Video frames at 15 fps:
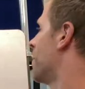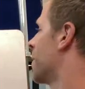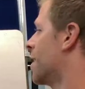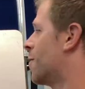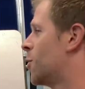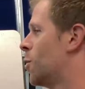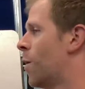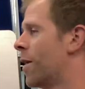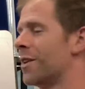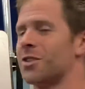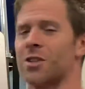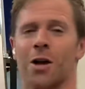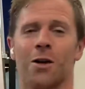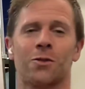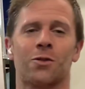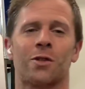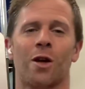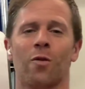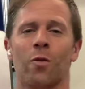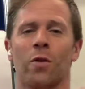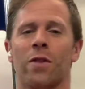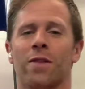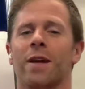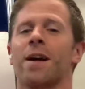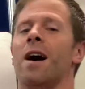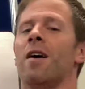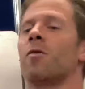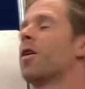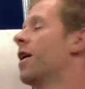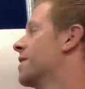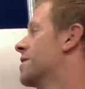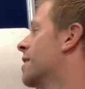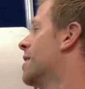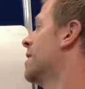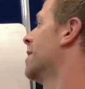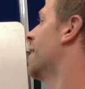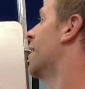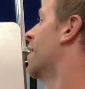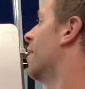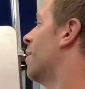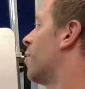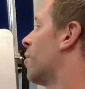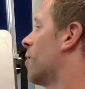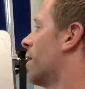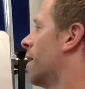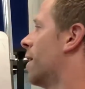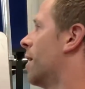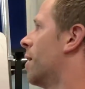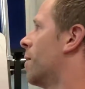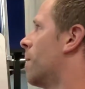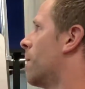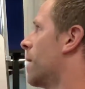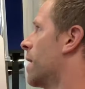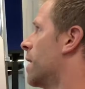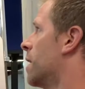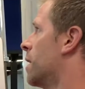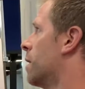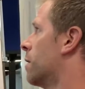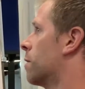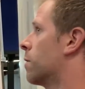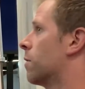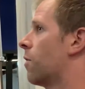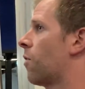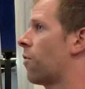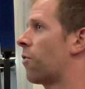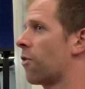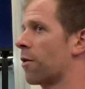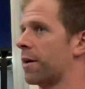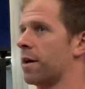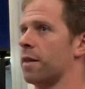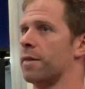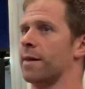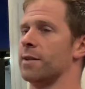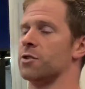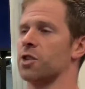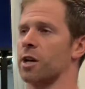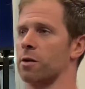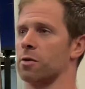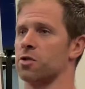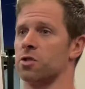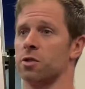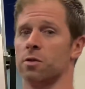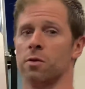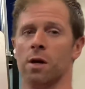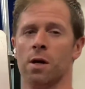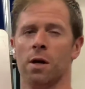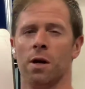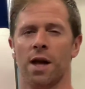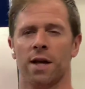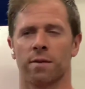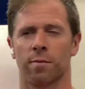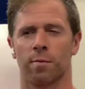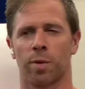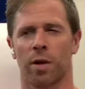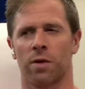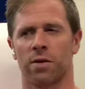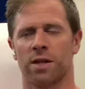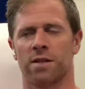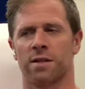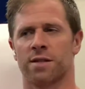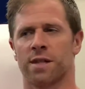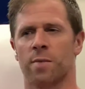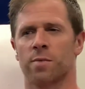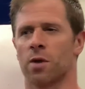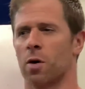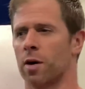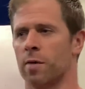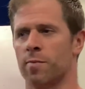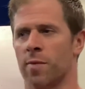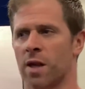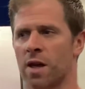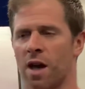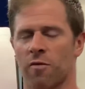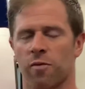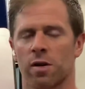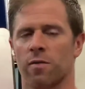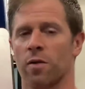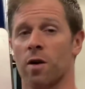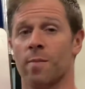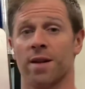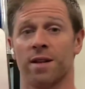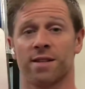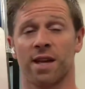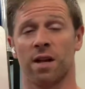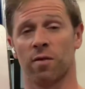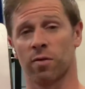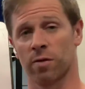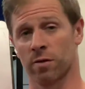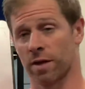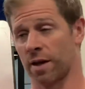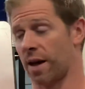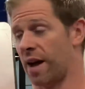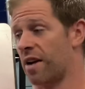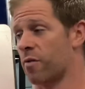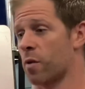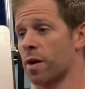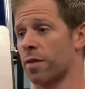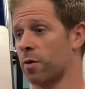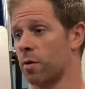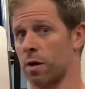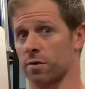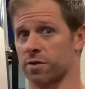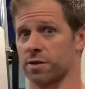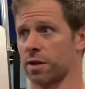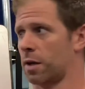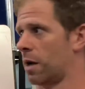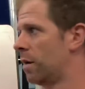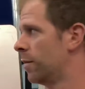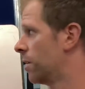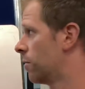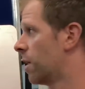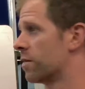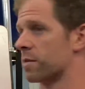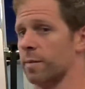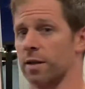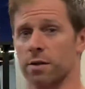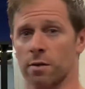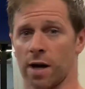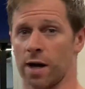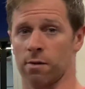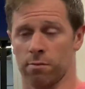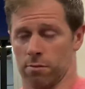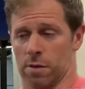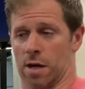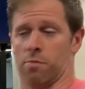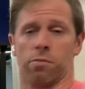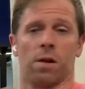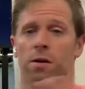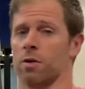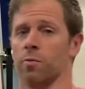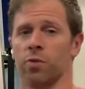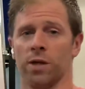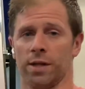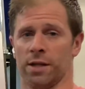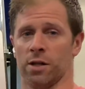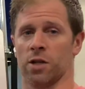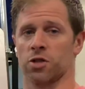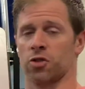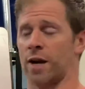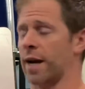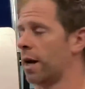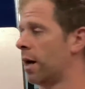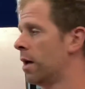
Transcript: If you want to challenge yourself within the confines of a circuit that challenges you, but in the same token, I found it very meditative. Like halfway through, I was just like, how many rounds am I doing? I completely lost track.